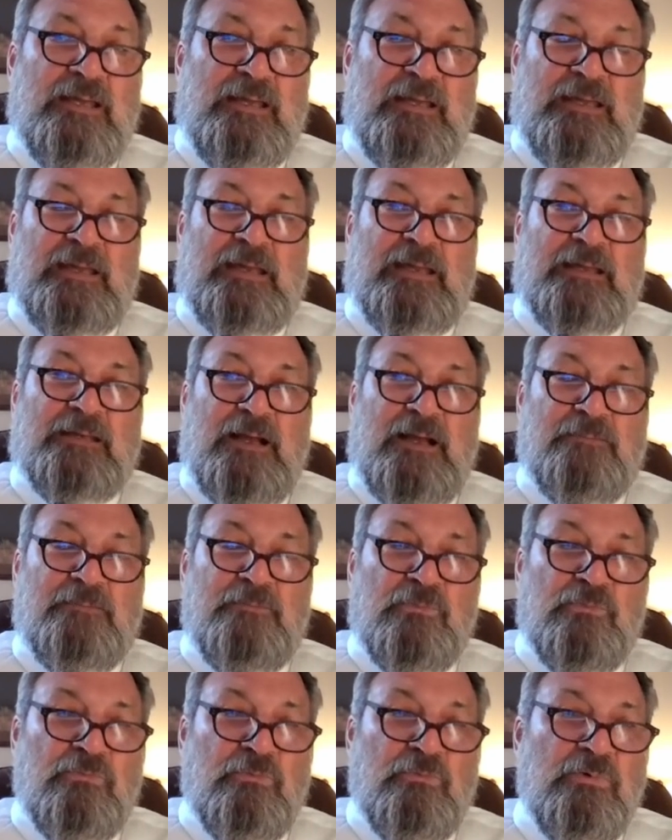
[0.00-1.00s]
and
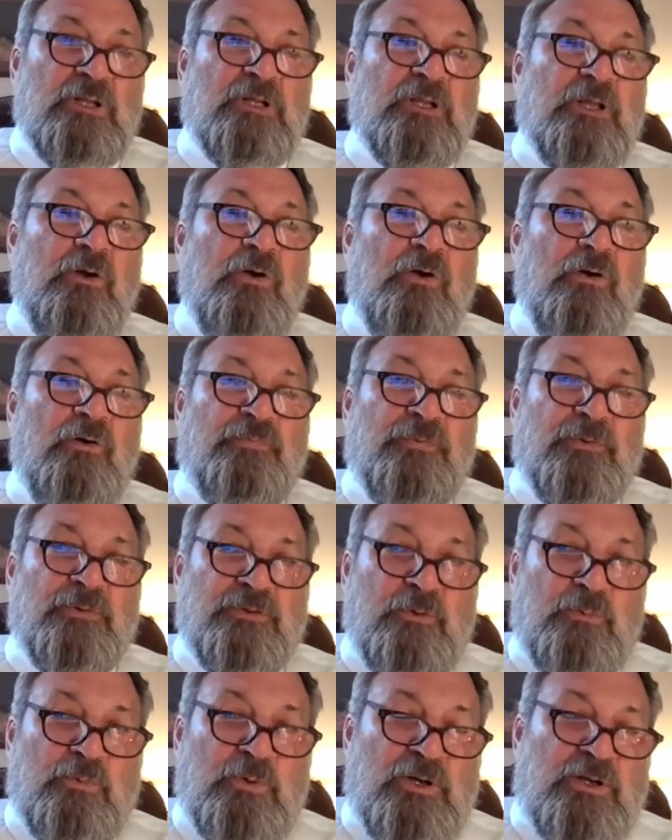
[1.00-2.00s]
I'm really hopeful
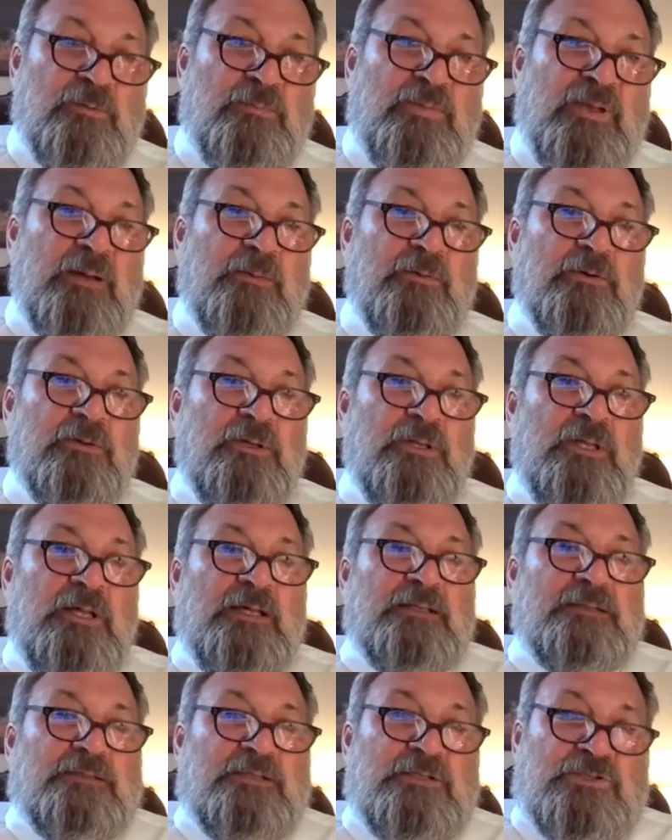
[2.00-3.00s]
that we're going to be able
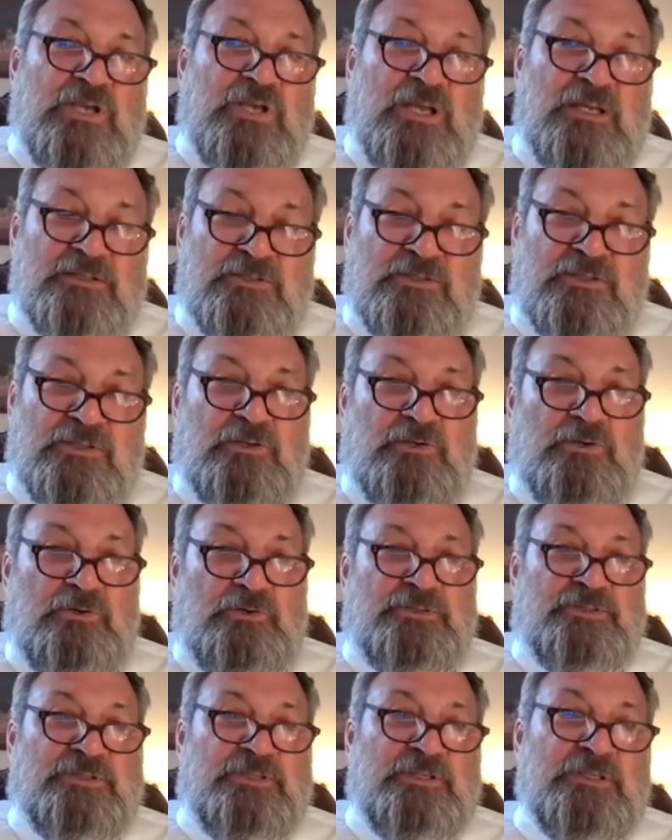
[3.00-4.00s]
to change the
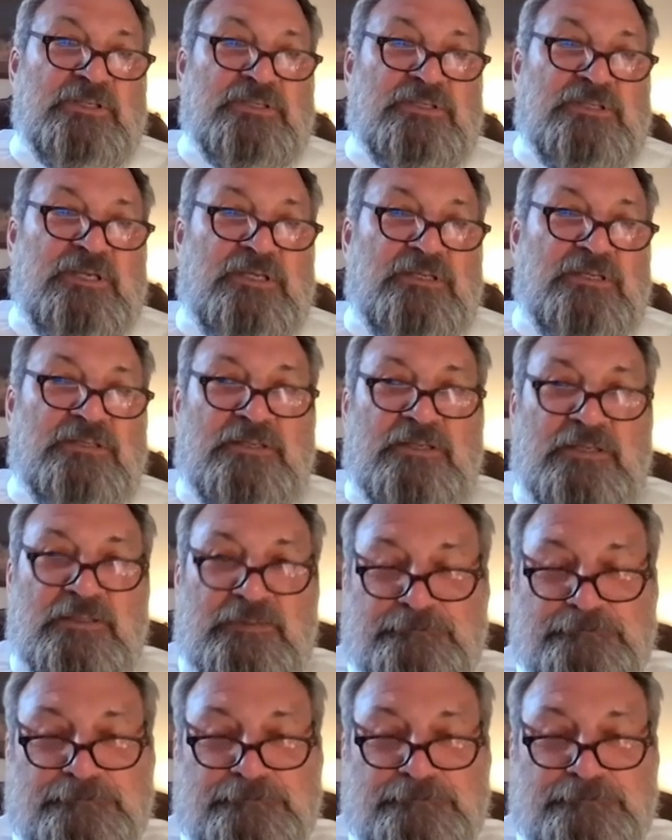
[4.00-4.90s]
course of disease.